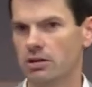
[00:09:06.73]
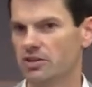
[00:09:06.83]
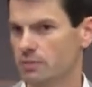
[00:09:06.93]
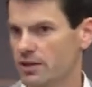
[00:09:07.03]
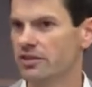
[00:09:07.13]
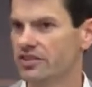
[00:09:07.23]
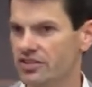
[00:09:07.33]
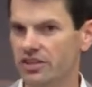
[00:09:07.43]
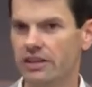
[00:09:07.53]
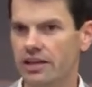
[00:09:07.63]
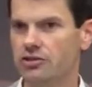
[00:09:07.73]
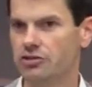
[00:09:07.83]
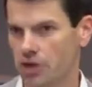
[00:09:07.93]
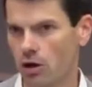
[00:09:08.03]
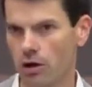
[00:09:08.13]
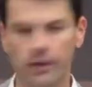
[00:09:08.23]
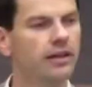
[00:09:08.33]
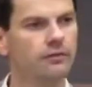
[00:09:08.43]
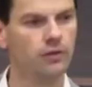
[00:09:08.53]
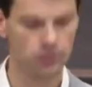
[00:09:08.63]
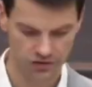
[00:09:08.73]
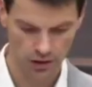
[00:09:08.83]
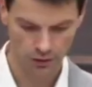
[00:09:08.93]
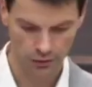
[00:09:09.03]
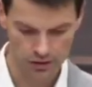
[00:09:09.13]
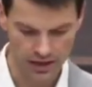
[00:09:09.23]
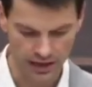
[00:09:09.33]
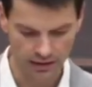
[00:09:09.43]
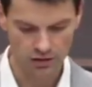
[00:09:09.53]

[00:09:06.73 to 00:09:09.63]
especially seen in John in verse 38.